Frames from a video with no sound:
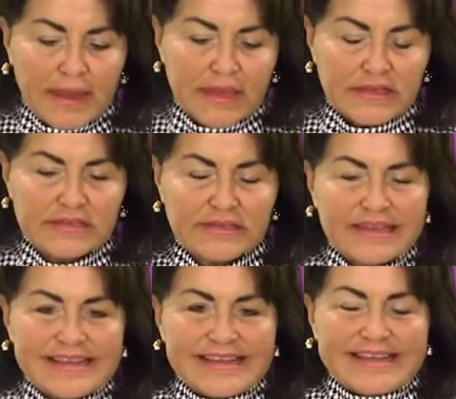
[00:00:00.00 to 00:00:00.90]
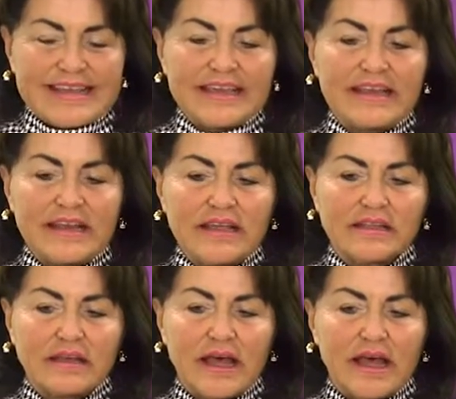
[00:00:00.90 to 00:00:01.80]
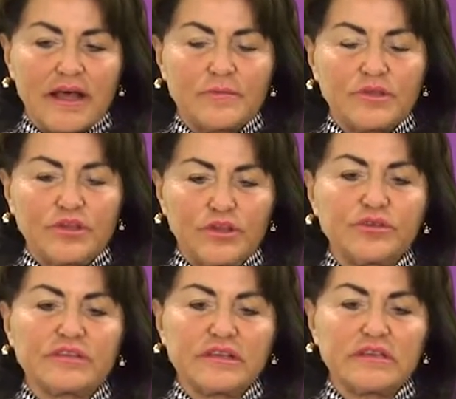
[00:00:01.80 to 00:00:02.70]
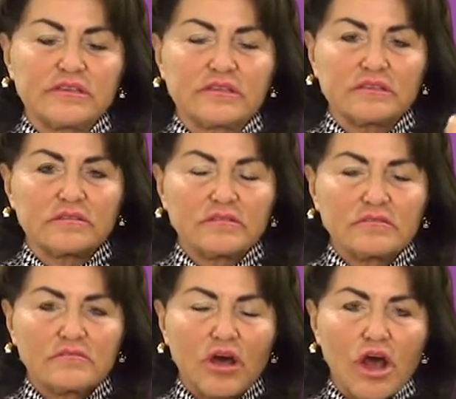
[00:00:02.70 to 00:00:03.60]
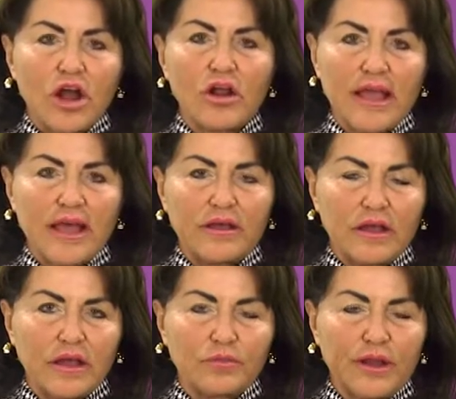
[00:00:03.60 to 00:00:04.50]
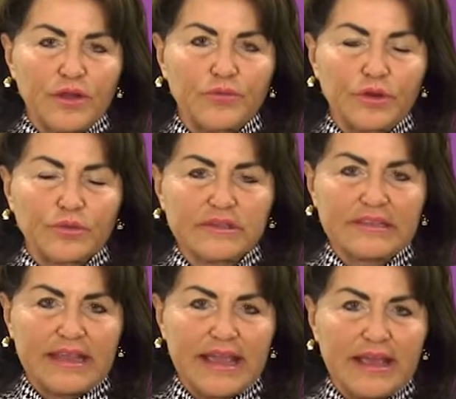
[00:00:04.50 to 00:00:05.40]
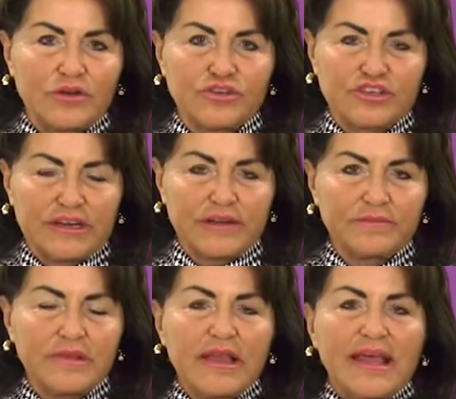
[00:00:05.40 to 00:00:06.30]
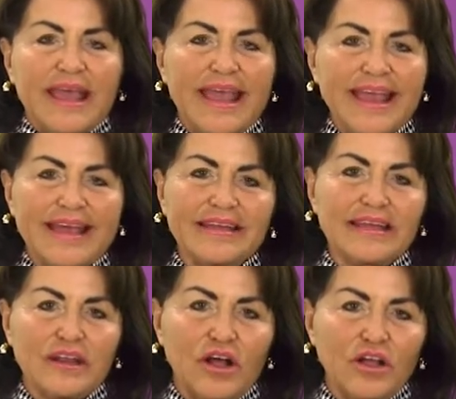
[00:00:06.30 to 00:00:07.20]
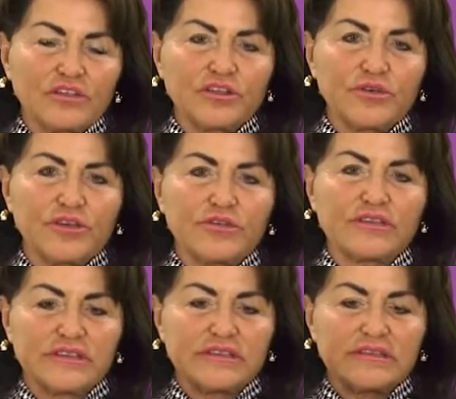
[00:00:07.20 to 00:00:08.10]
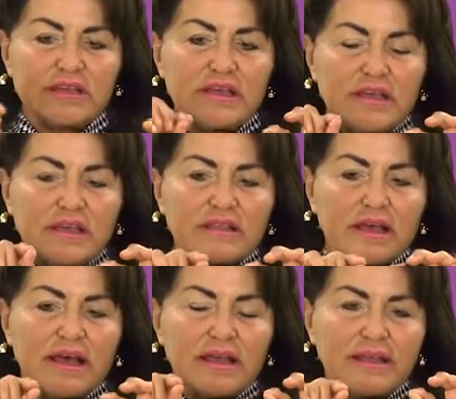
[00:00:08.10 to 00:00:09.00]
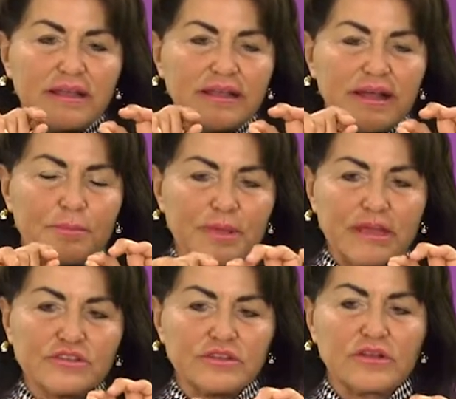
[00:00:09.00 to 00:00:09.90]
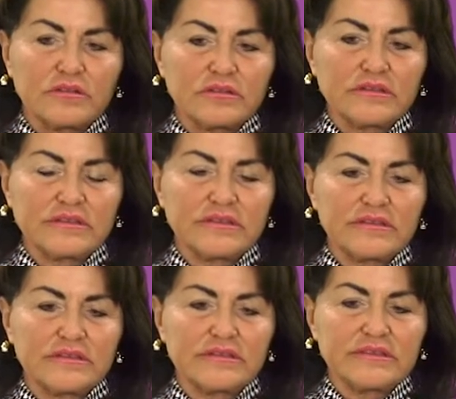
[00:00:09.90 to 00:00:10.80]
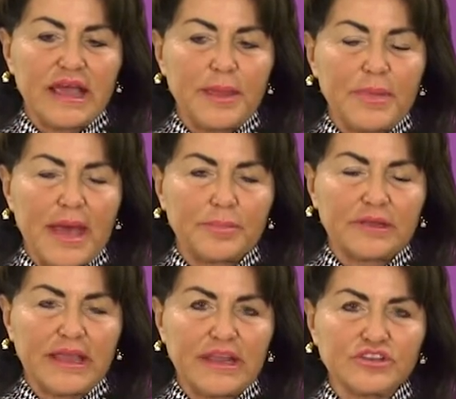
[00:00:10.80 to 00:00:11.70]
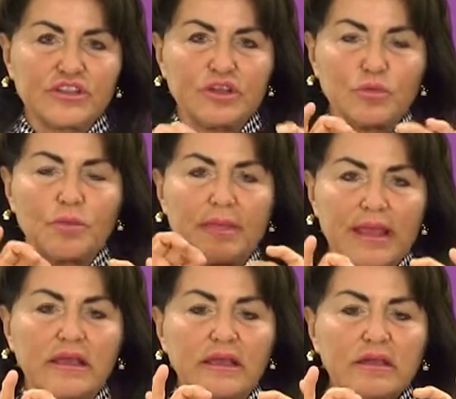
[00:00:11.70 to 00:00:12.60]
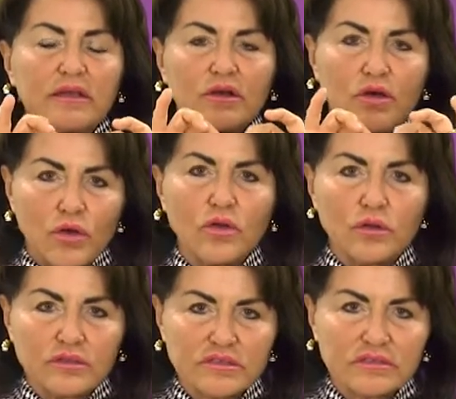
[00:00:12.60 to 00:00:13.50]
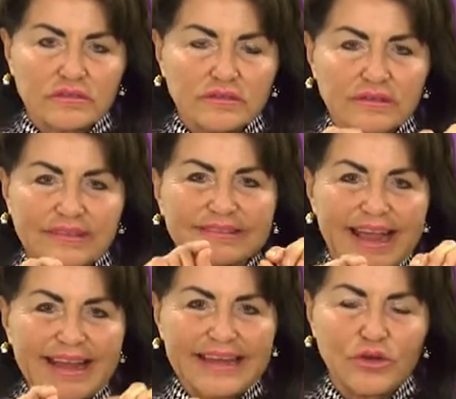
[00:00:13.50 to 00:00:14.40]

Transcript: is it uh, uses our uh, radio frequency energy, and it also uses uh, a pixel type application that will make holes, little tiny